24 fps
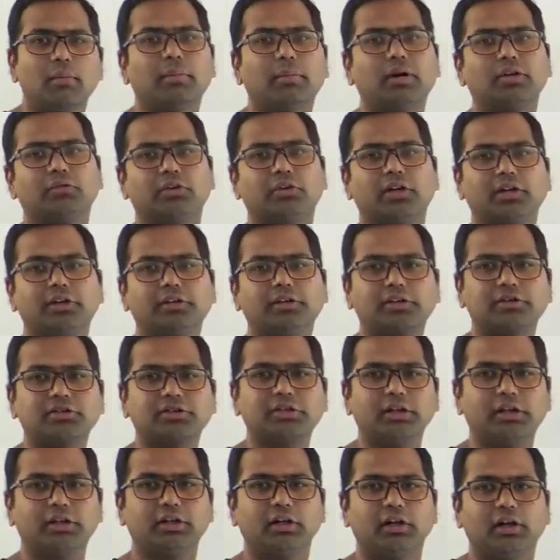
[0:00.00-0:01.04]
But we are
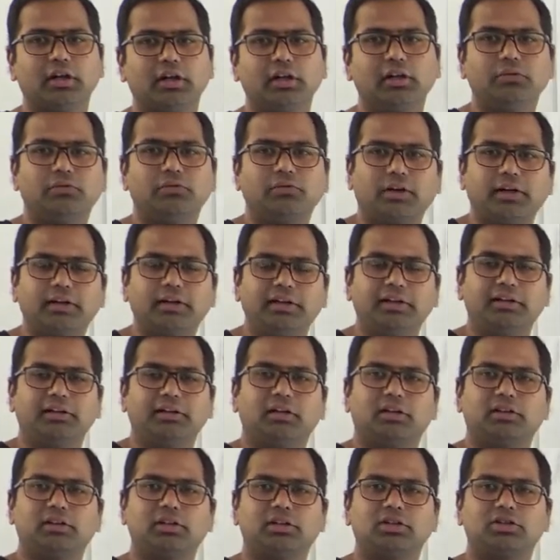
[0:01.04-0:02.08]
interested in
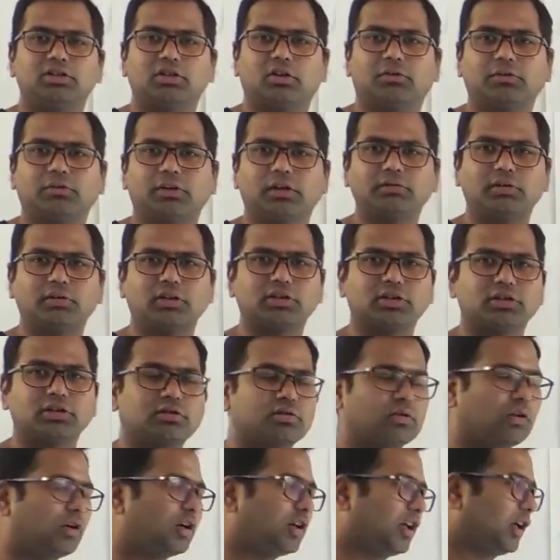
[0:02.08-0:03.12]
finding the region of convergence
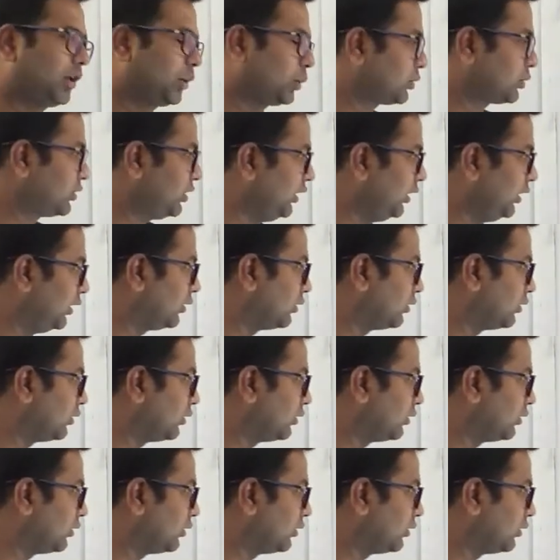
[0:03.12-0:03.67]
or ROC.